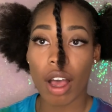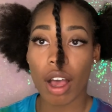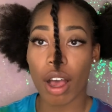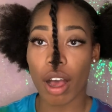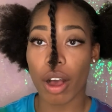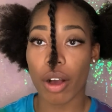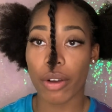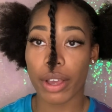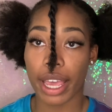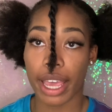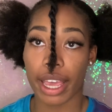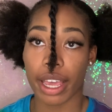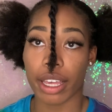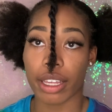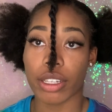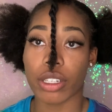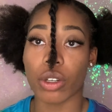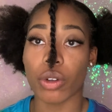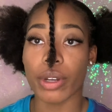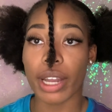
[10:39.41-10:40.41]
Okay,
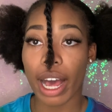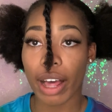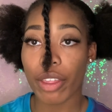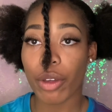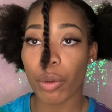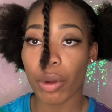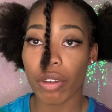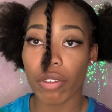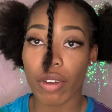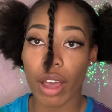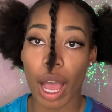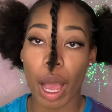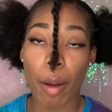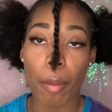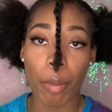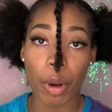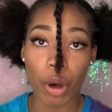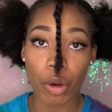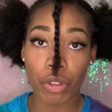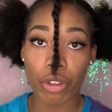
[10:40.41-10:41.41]
so now that we've got
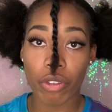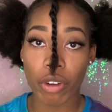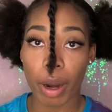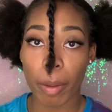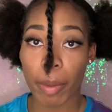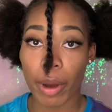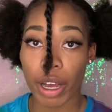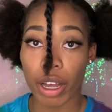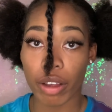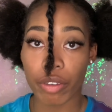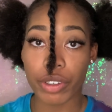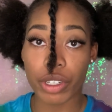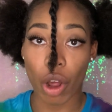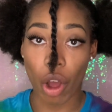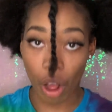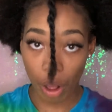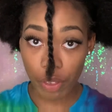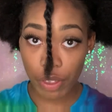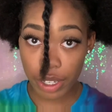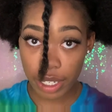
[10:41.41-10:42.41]
both of our puffs
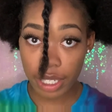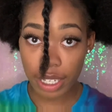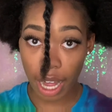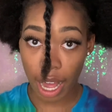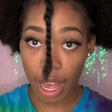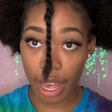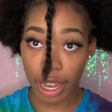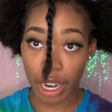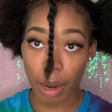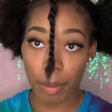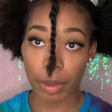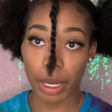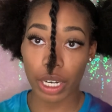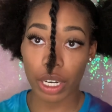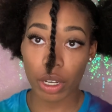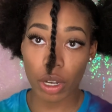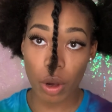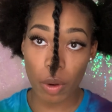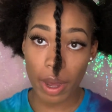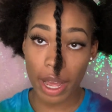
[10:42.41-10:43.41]
on the side, I'm
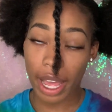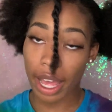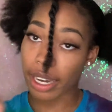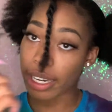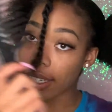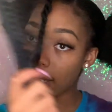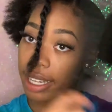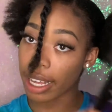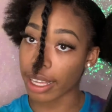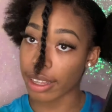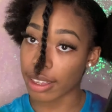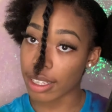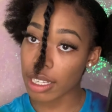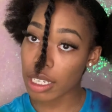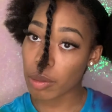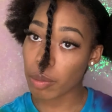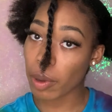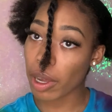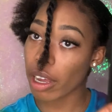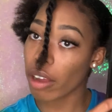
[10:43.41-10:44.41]
gonna go ahead and take
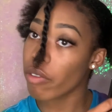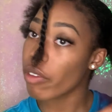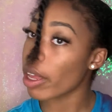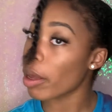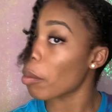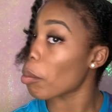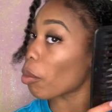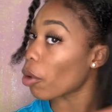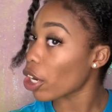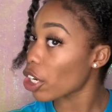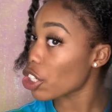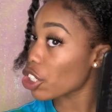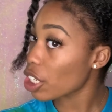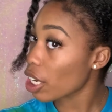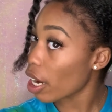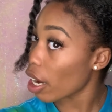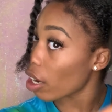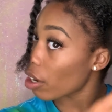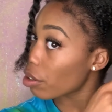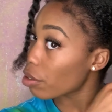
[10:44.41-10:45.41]
this puff and brush it
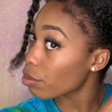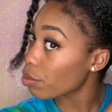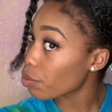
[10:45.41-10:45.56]
out.